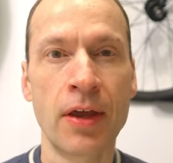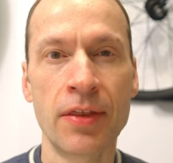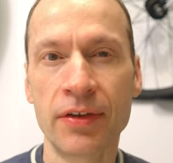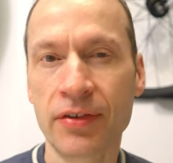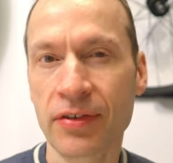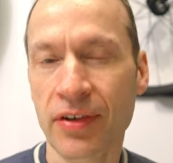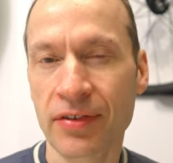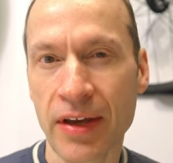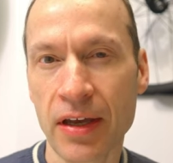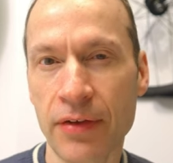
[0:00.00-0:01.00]
This is the
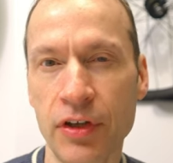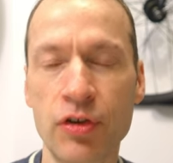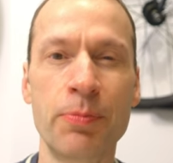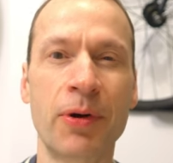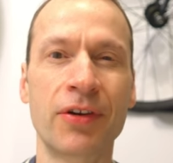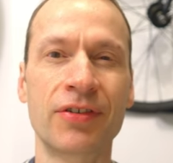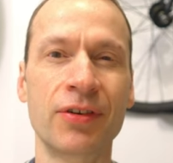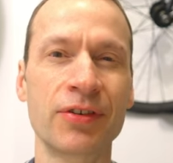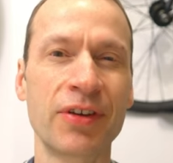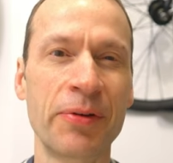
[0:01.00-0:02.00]
second of a two-part
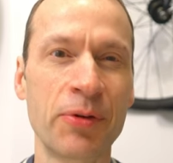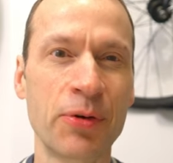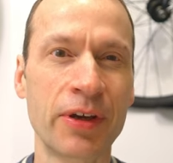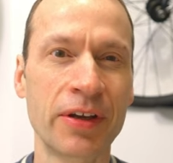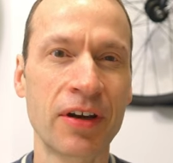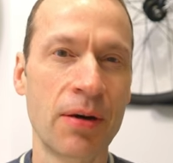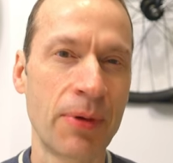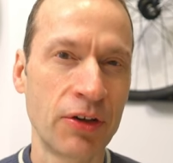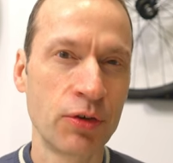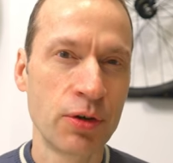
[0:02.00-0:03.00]
series I'm doing on
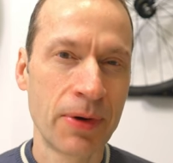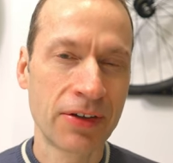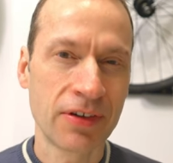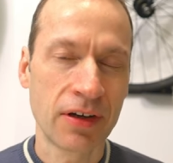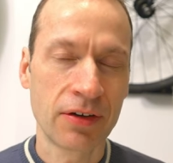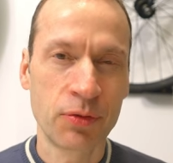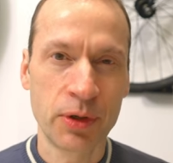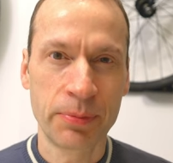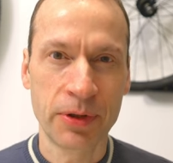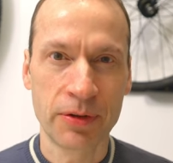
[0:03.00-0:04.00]
my do-it-myself
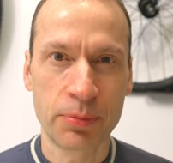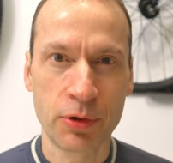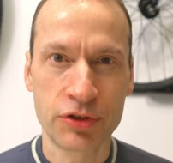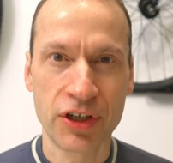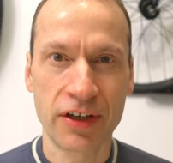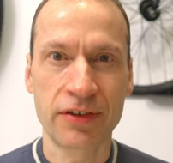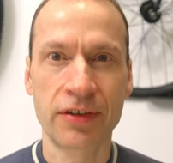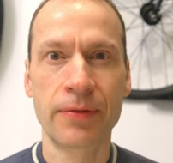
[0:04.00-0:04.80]
wheel build project.